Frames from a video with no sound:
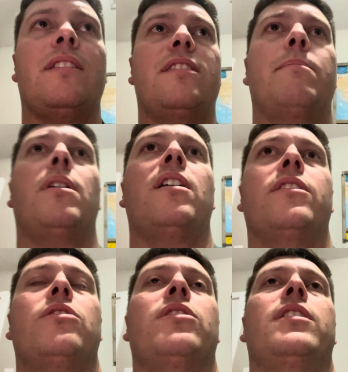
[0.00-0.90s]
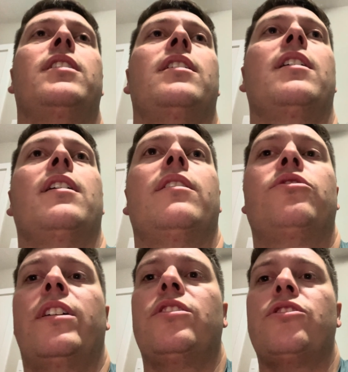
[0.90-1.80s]
sip on during the
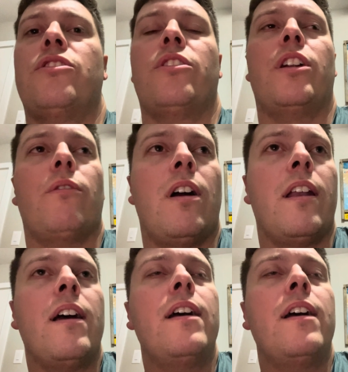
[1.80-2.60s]
transition during the run.